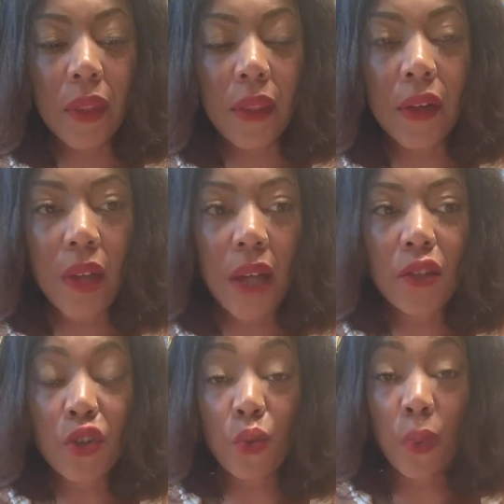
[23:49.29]
they're
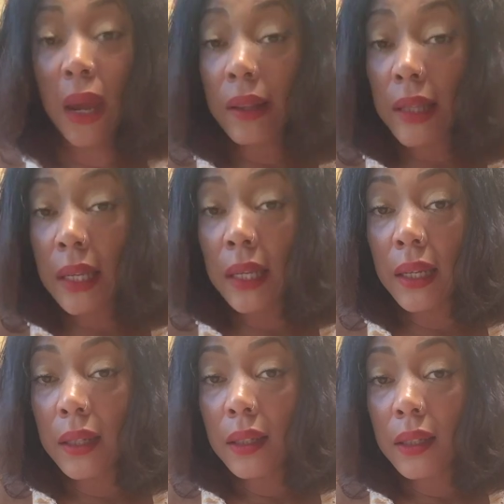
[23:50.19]
not
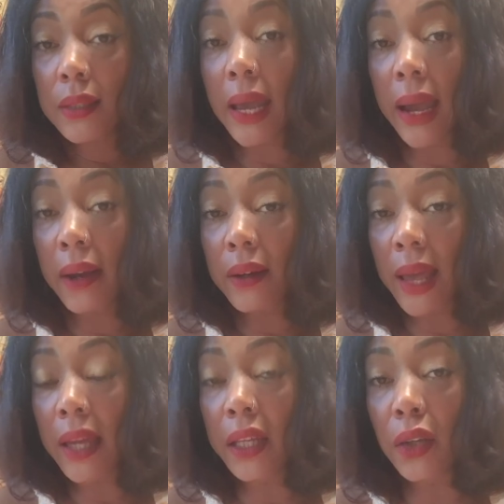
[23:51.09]
directly daggered
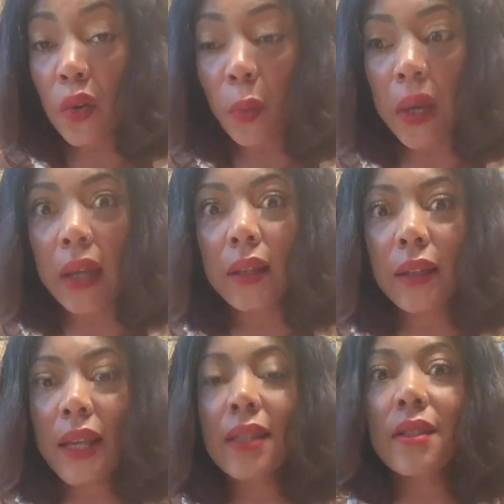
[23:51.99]
at you,
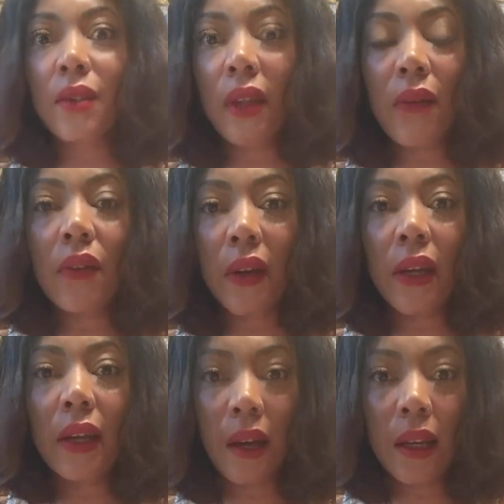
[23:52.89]
but they still have a
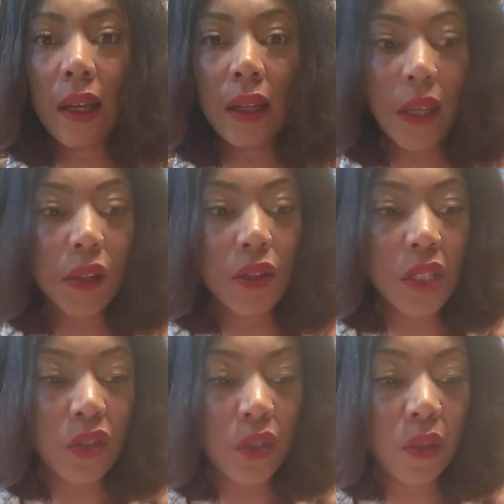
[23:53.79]
very cutting
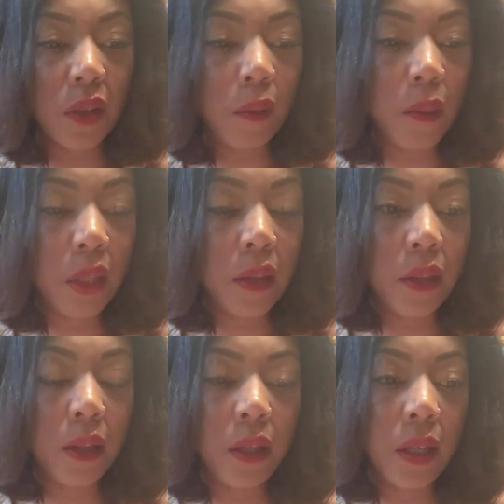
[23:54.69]
energy to them.
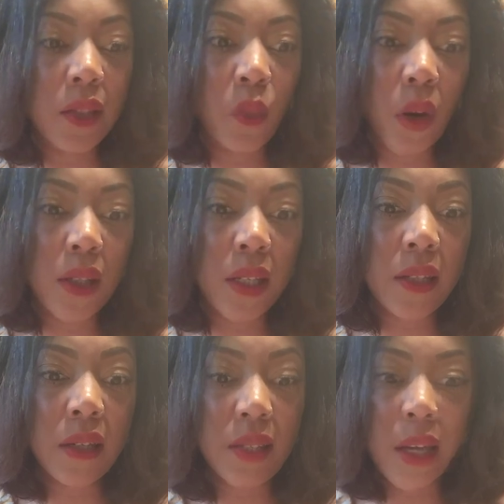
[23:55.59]
And it's worse because
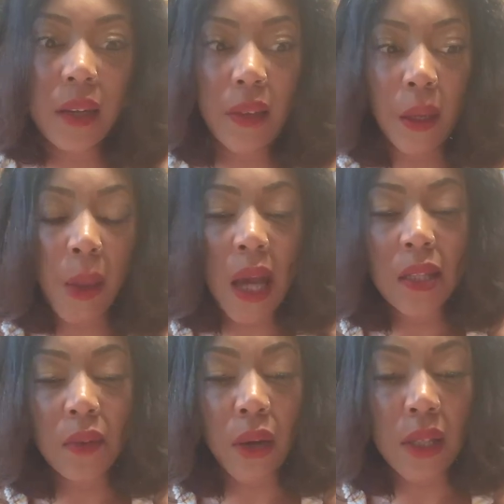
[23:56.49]
they're said in like a
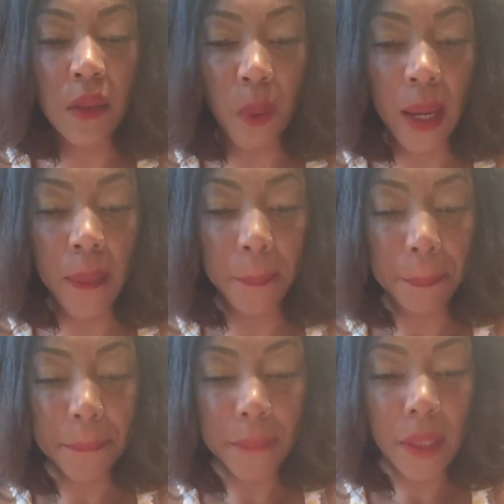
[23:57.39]
passive aggressive way.
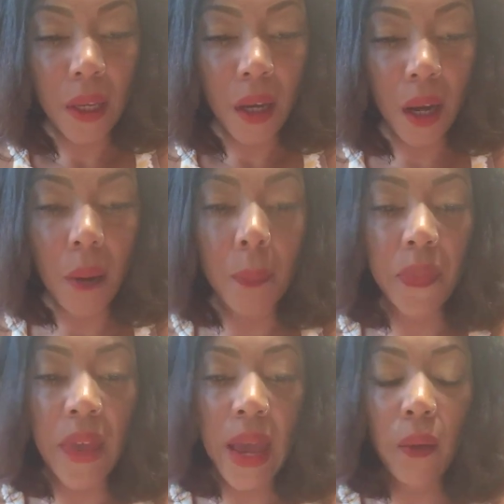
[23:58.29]

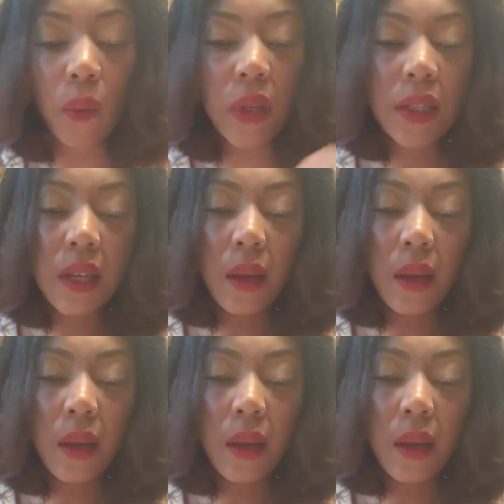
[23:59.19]
That was,